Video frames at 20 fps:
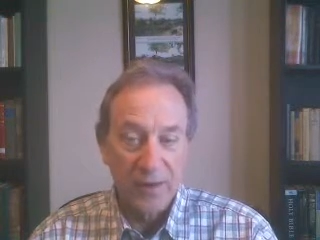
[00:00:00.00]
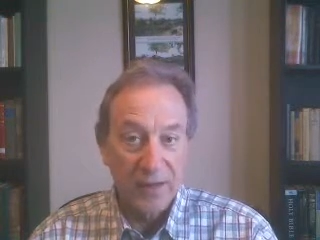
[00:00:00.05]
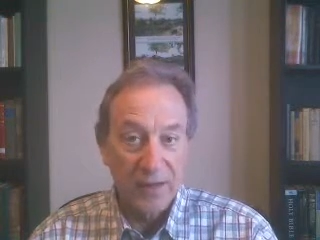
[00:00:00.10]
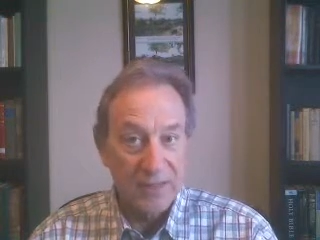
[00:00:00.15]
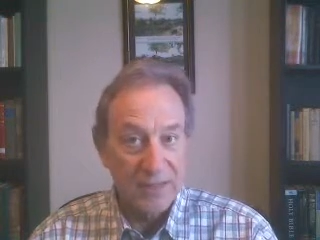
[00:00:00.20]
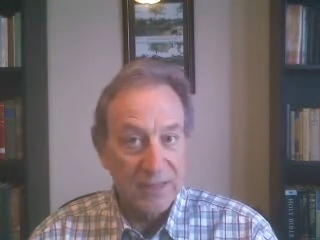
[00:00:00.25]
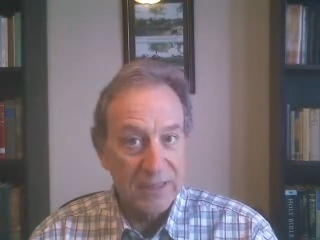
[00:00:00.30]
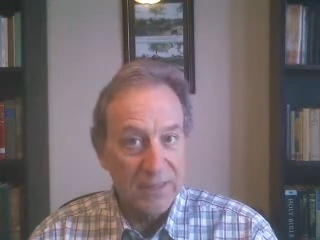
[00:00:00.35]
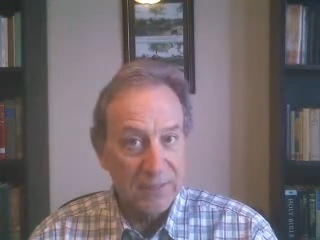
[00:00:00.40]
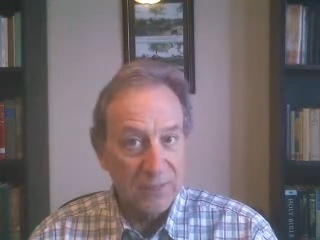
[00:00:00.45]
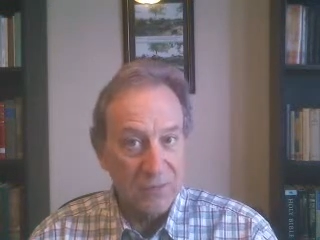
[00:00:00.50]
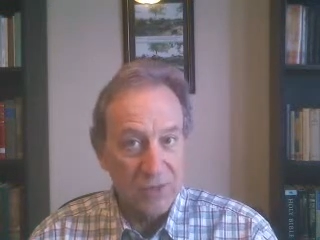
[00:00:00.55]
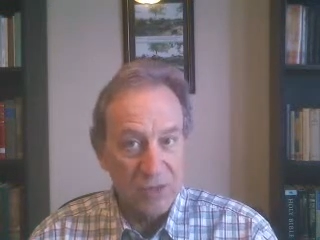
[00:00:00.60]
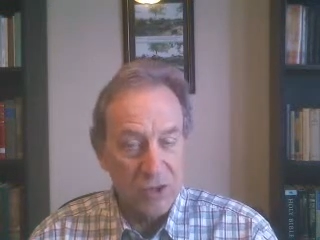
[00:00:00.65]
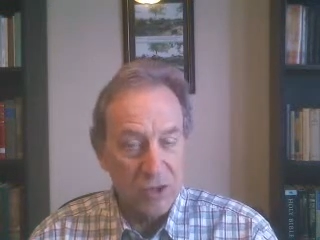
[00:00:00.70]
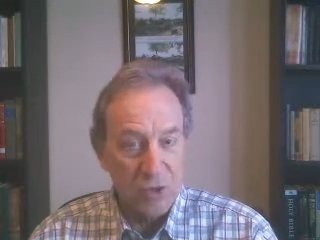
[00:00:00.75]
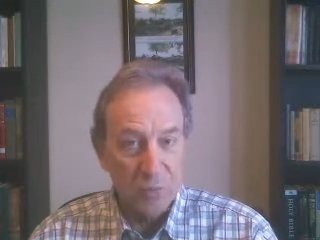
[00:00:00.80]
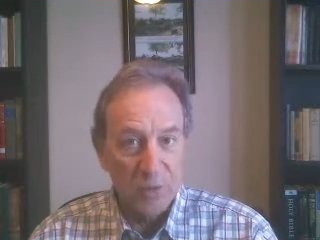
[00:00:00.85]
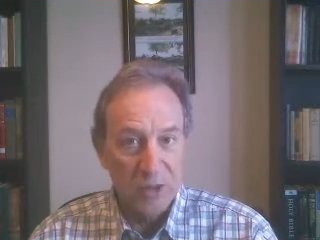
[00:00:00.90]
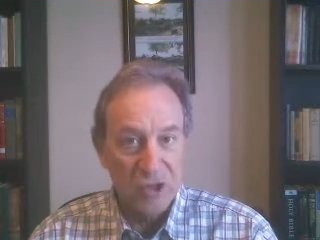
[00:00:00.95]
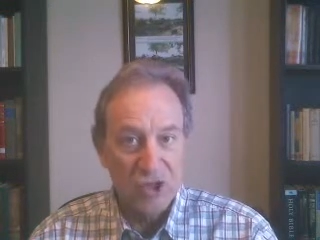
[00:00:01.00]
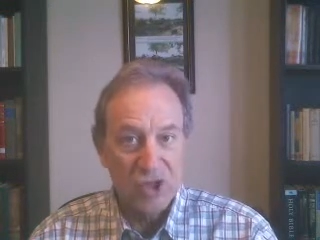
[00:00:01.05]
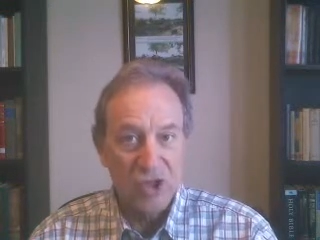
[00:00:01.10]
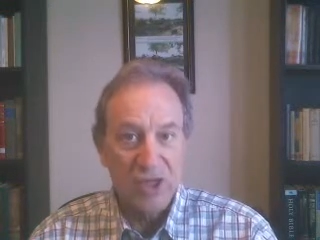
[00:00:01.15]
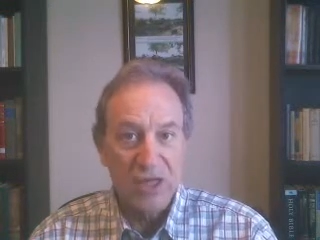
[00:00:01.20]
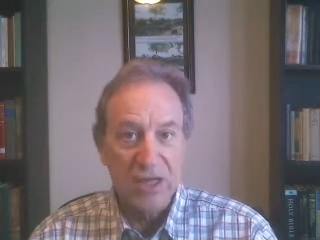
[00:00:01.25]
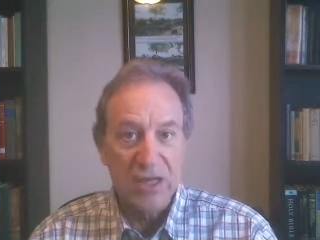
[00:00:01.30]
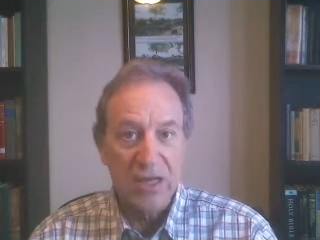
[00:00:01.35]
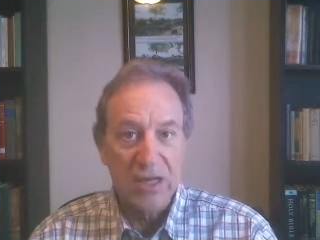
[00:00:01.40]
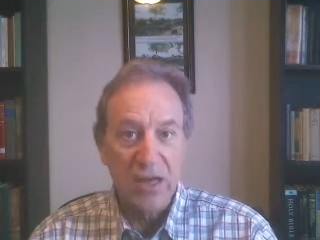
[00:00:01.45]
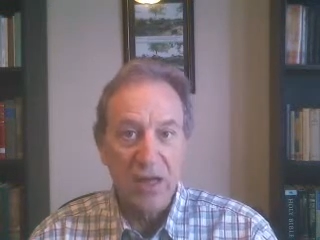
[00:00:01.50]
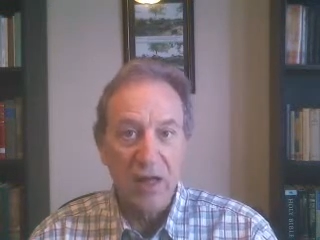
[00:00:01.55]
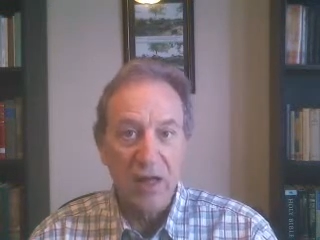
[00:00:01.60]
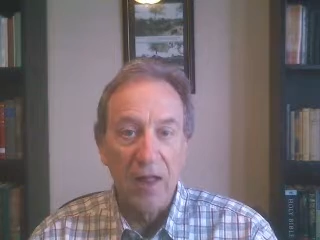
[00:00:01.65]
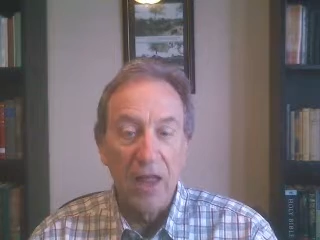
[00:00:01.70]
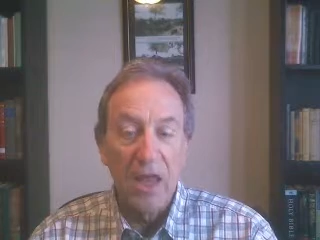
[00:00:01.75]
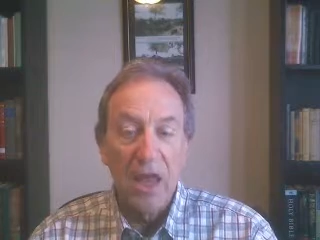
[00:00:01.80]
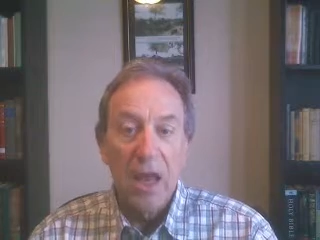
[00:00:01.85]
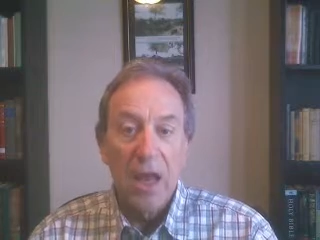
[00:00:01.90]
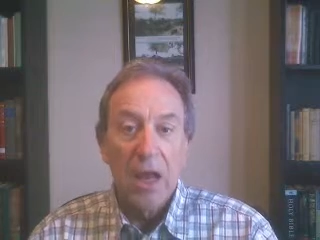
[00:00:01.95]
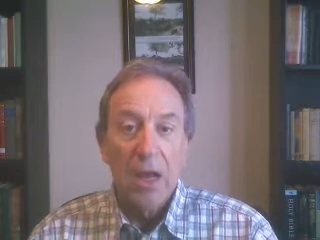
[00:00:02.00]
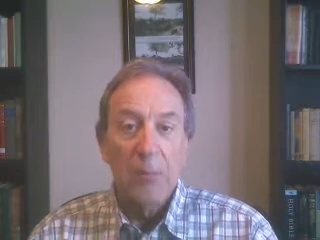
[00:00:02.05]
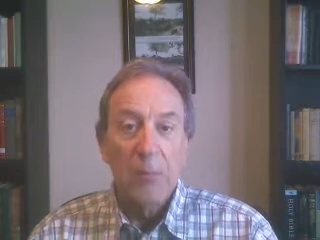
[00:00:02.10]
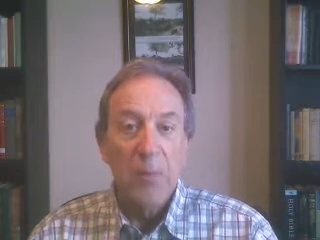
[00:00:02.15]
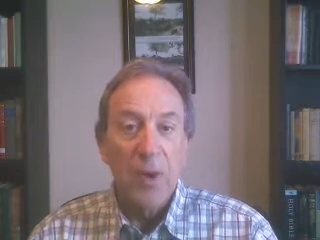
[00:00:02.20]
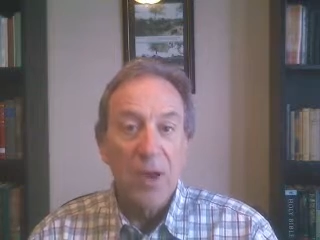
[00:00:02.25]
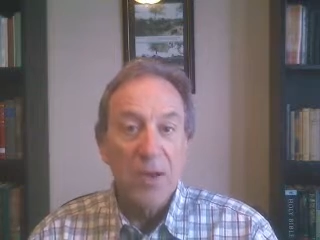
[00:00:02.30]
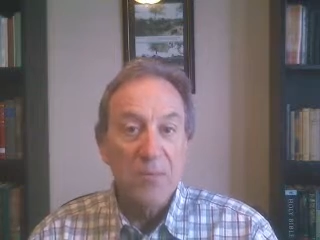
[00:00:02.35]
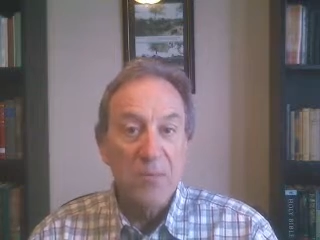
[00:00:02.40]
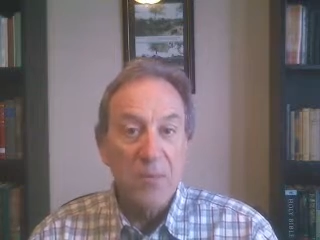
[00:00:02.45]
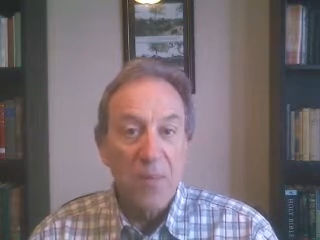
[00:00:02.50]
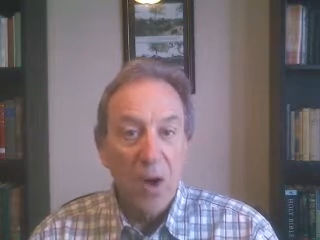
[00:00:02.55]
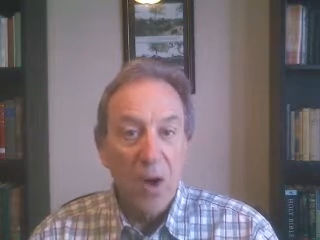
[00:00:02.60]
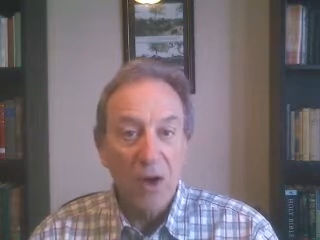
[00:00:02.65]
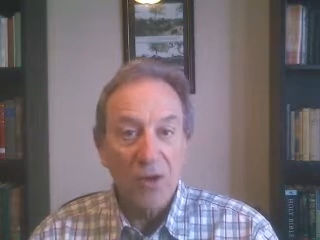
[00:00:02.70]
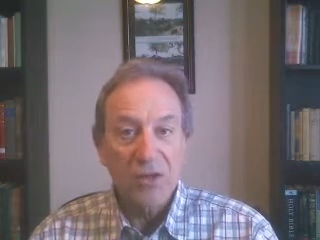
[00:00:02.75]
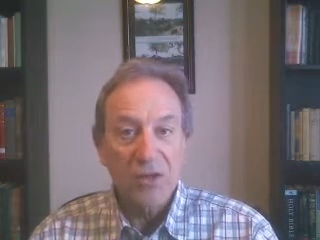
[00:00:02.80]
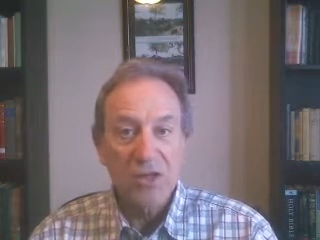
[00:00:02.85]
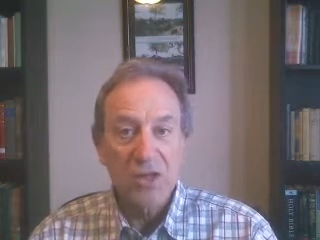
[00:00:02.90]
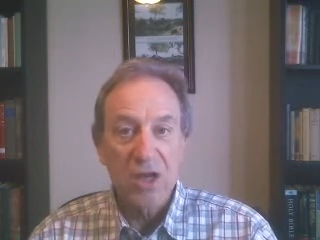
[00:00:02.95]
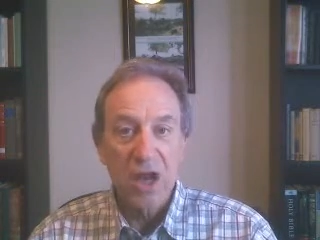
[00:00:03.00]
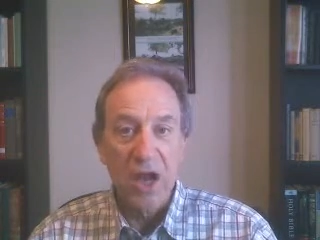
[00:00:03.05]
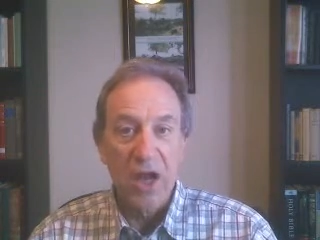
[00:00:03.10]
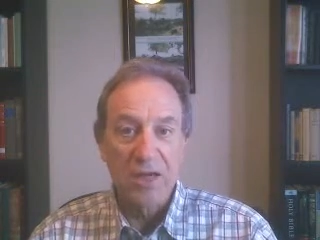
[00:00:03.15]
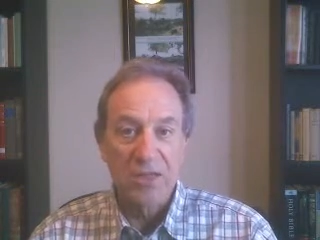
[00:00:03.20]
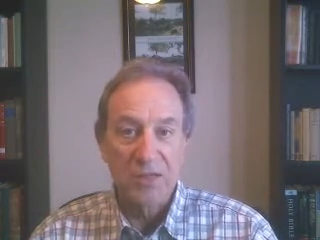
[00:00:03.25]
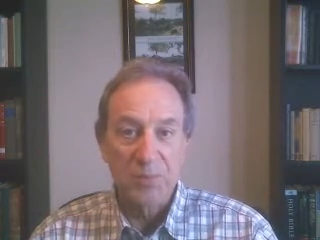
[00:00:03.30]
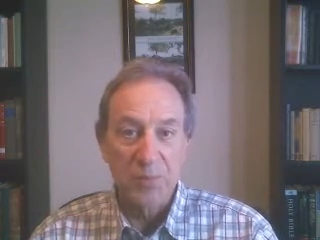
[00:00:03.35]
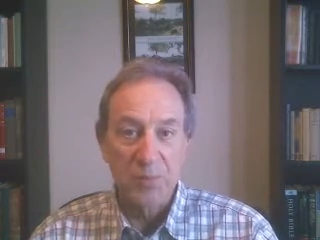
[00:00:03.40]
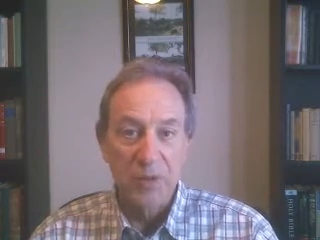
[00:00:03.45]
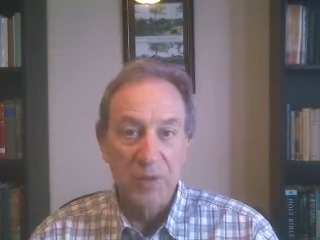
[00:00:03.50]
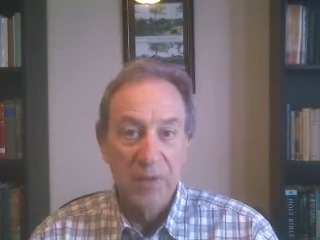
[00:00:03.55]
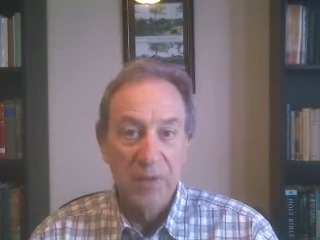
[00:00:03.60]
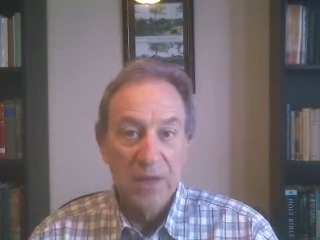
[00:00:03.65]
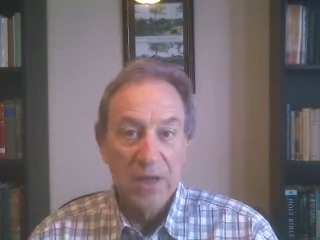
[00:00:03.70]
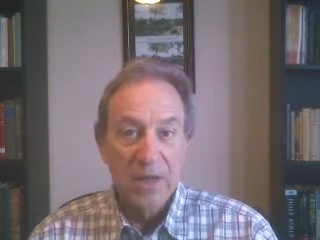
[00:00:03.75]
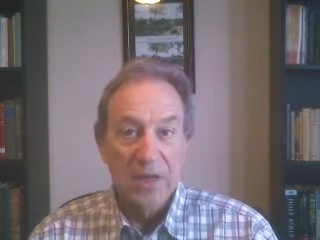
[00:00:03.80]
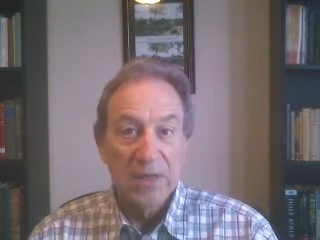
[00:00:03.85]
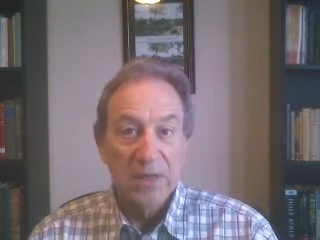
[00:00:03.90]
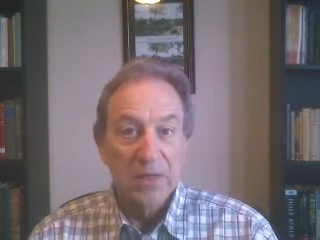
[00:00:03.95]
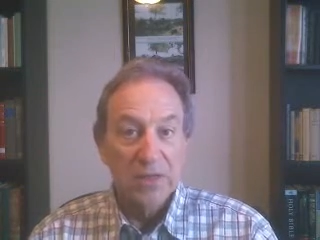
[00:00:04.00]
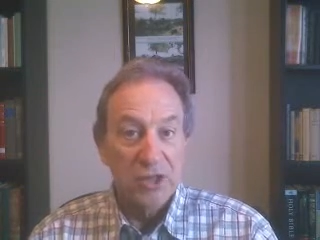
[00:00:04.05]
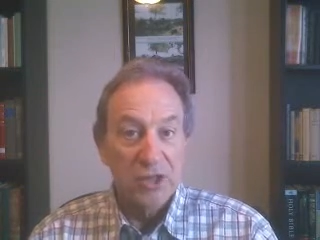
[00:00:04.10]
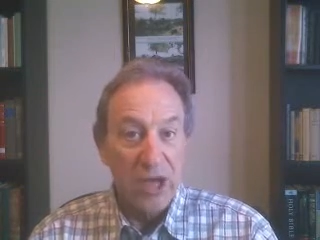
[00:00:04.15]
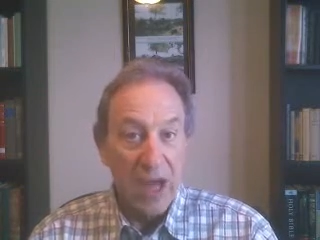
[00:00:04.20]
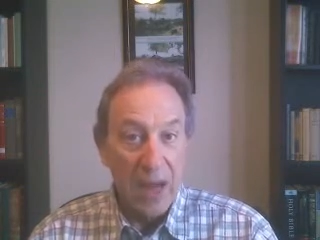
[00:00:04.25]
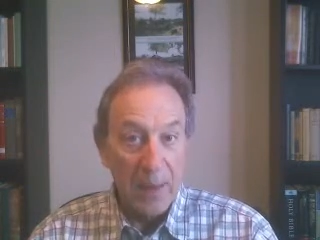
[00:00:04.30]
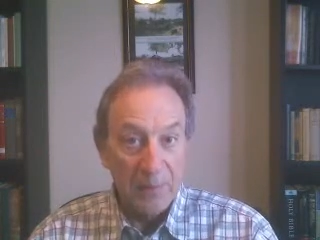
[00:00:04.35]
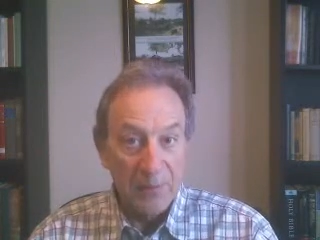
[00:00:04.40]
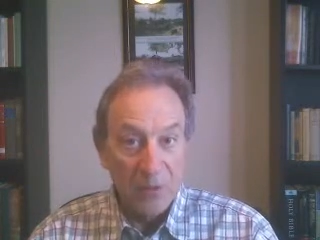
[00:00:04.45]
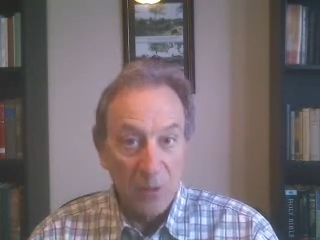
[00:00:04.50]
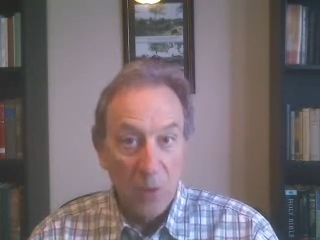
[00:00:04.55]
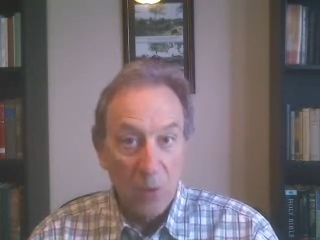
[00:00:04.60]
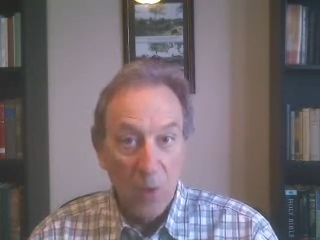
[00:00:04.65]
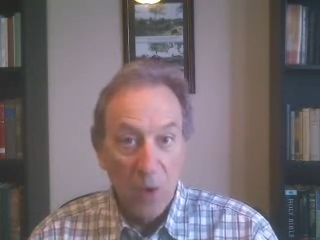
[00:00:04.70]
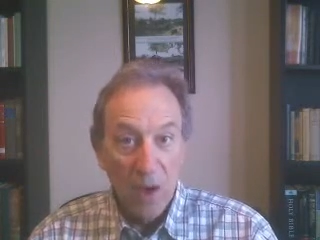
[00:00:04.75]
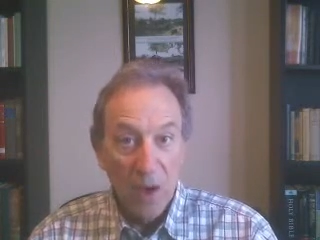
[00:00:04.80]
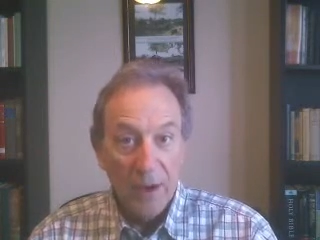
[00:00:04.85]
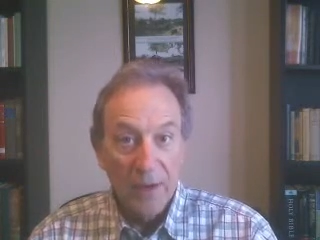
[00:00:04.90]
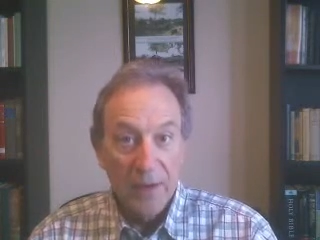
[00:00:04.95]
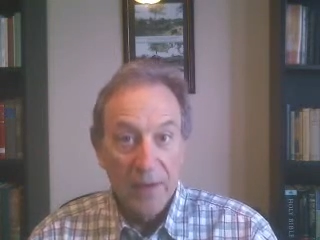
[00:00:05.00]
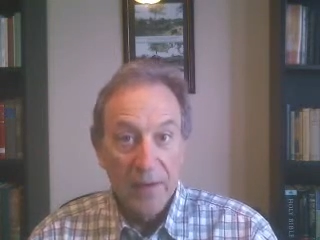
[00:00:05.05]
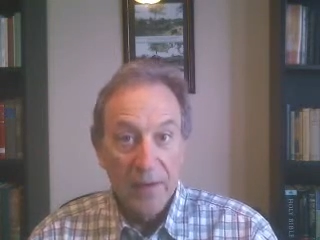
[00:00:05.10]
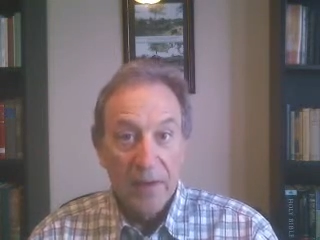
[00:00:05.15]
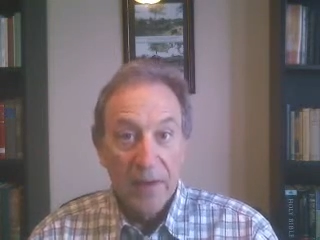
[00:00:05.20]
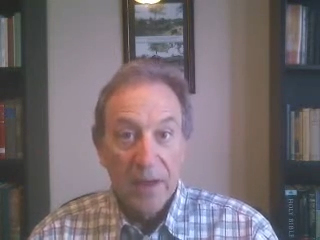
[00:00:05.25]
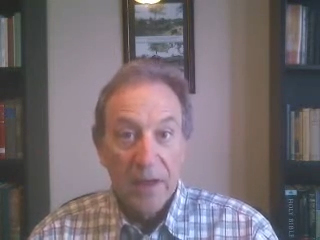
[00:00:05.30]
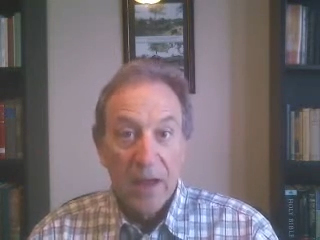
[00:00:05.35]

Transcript: It doesn't give us too much detail, but in Mark's Gospel, chapter 1,